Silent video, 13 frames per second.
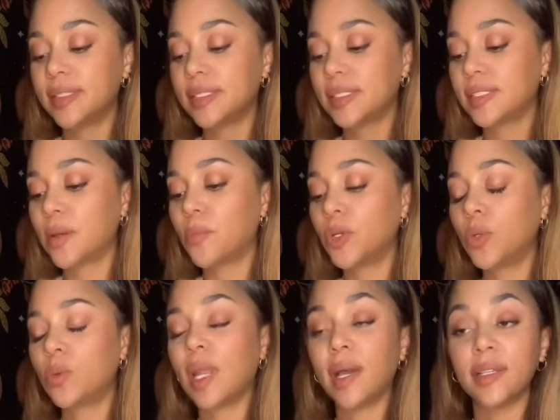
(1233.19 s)
is someone
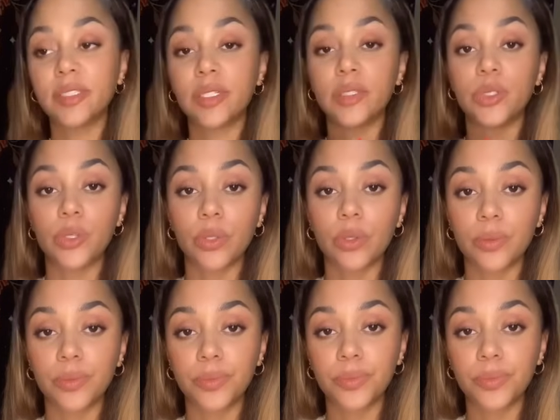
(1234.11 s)
who likes control,